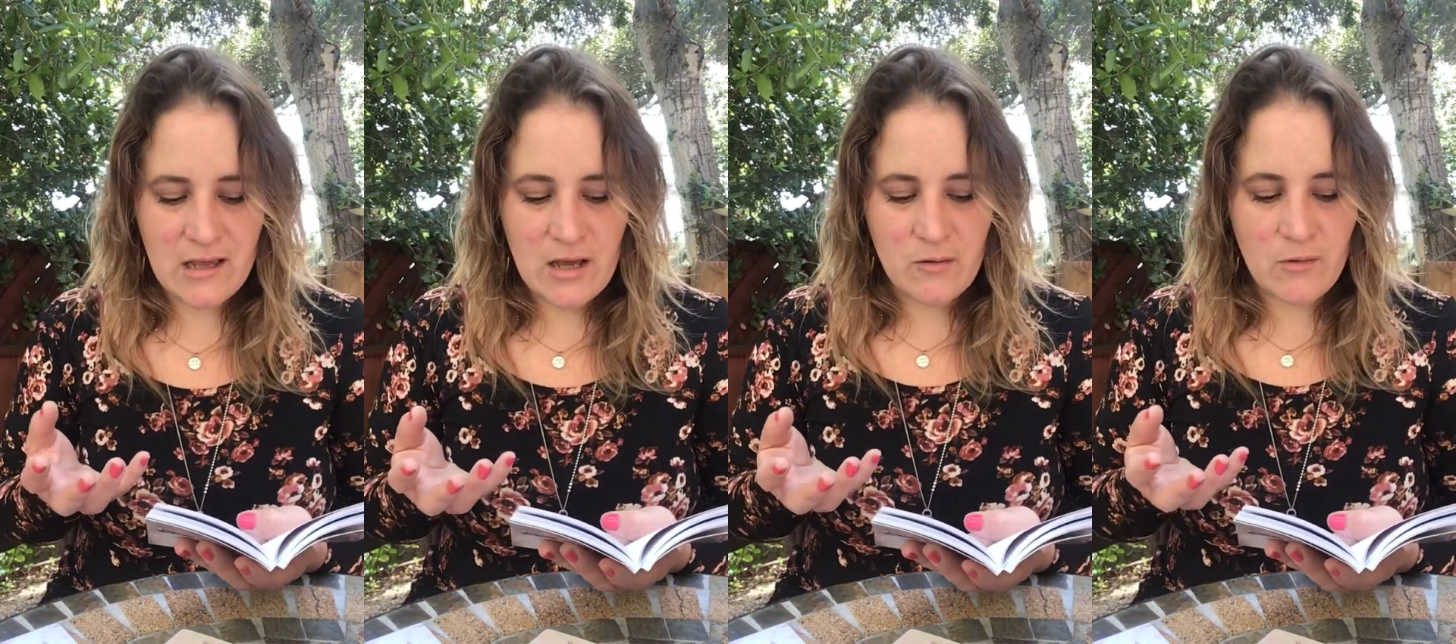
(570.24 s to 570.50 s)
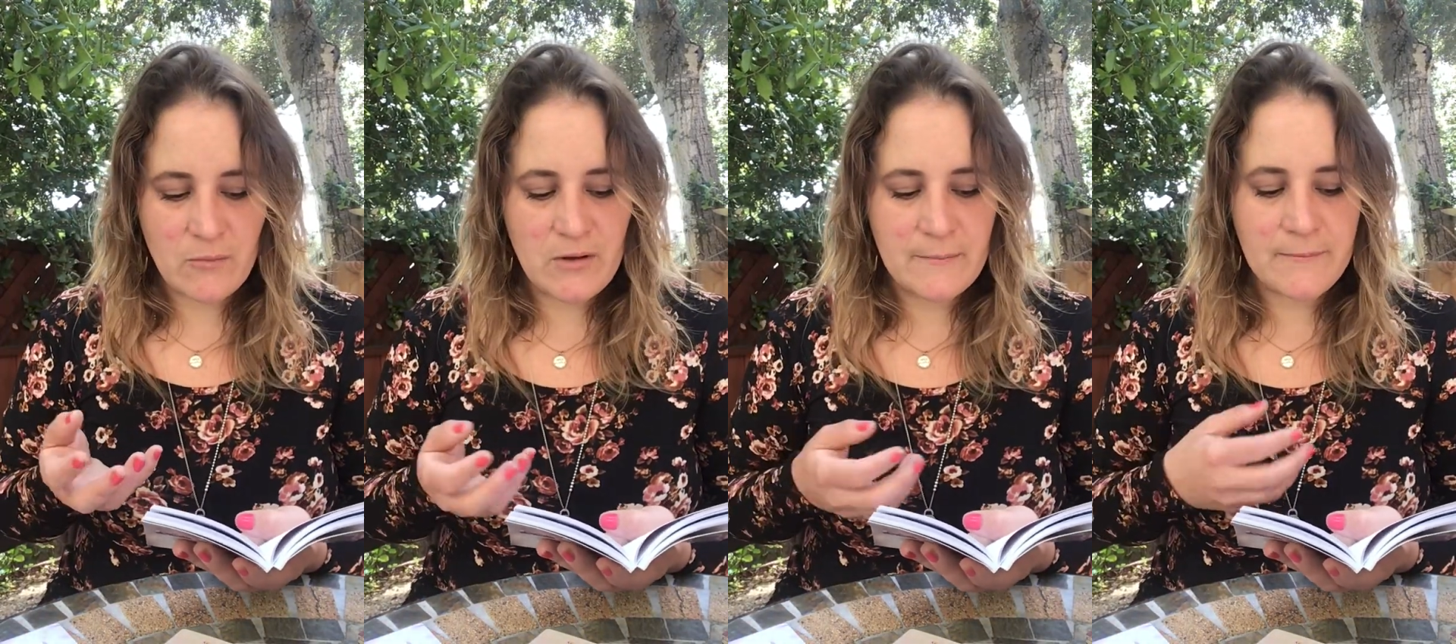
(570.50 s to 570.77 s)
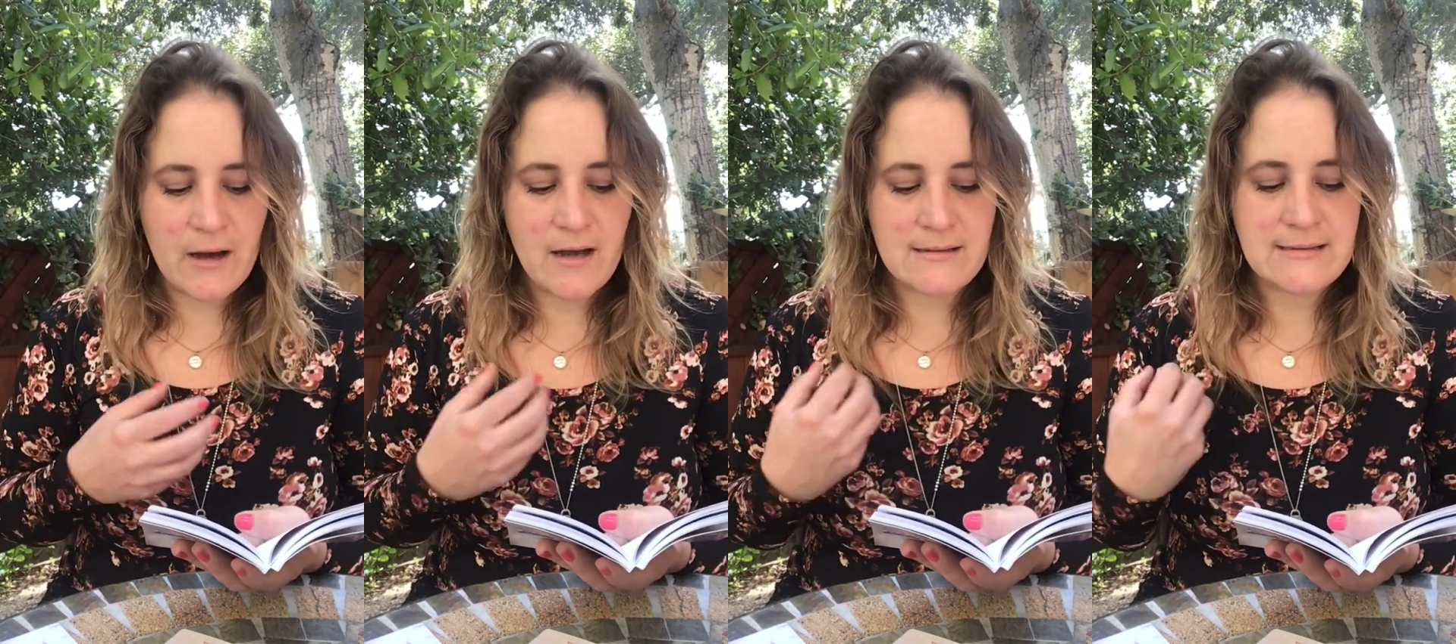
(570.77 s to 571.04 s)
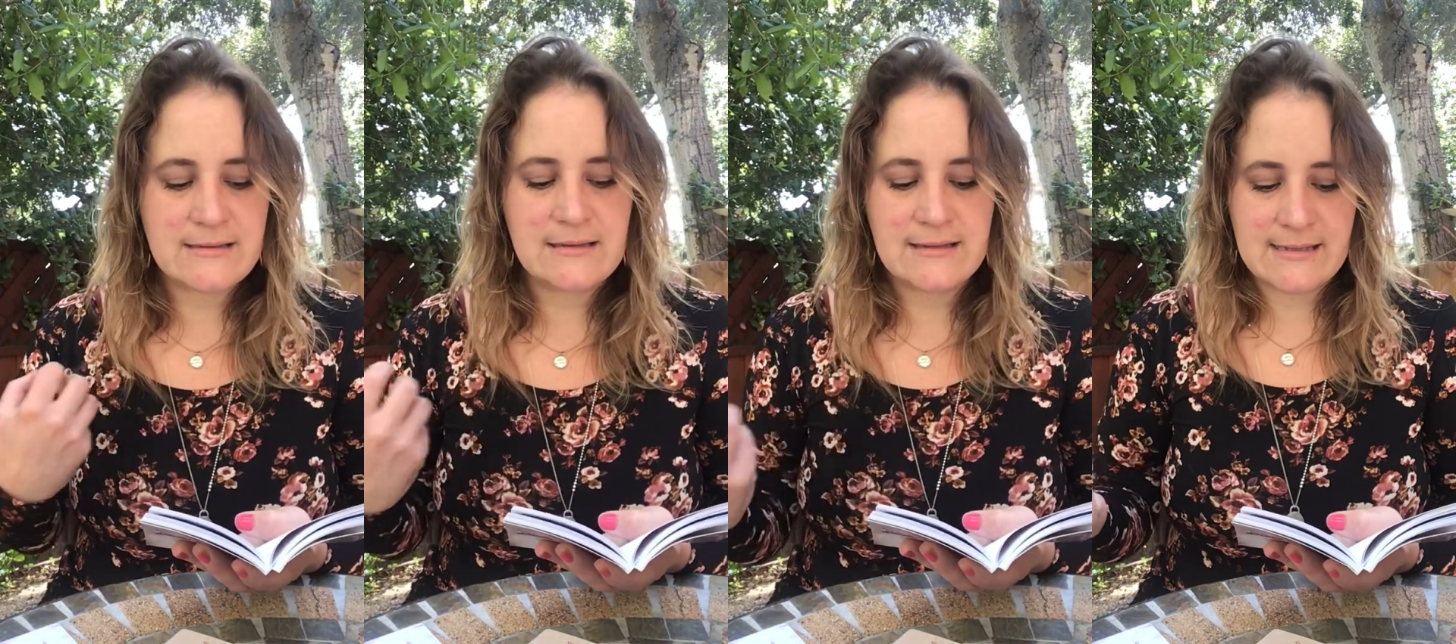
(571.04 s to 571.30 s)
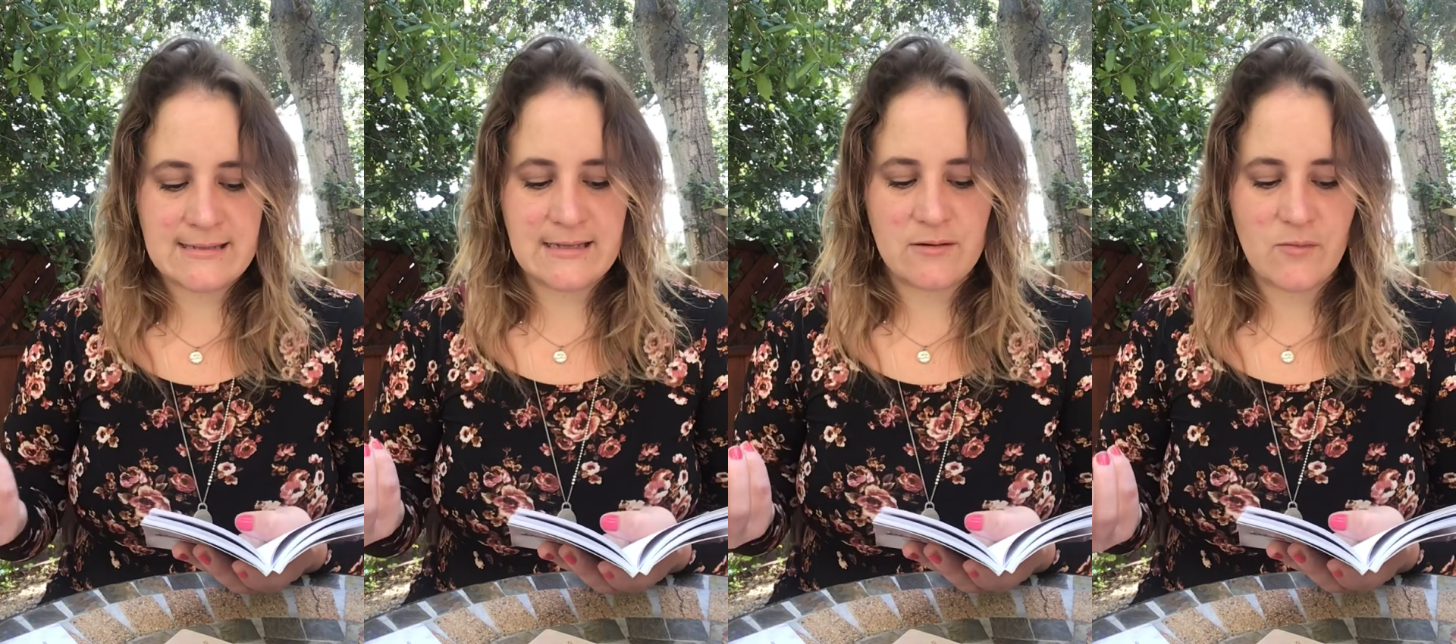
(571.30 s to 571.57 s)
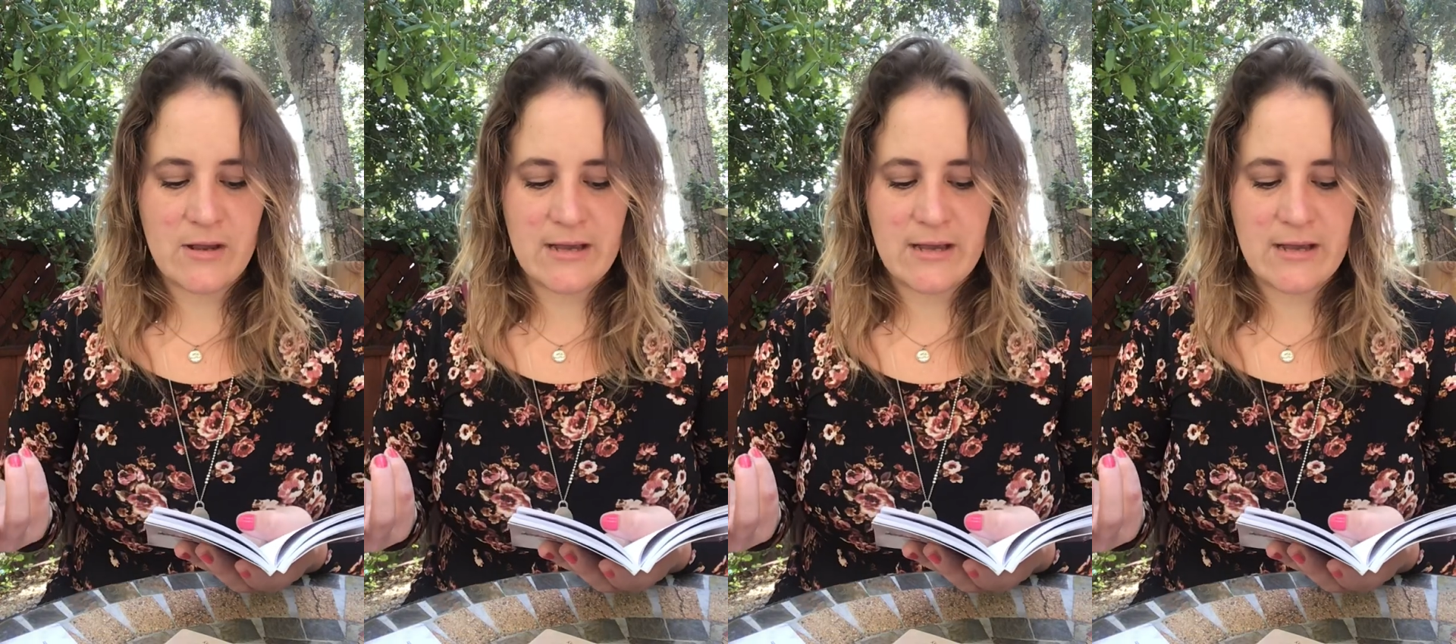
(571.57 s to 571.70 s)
When we pause to listen, we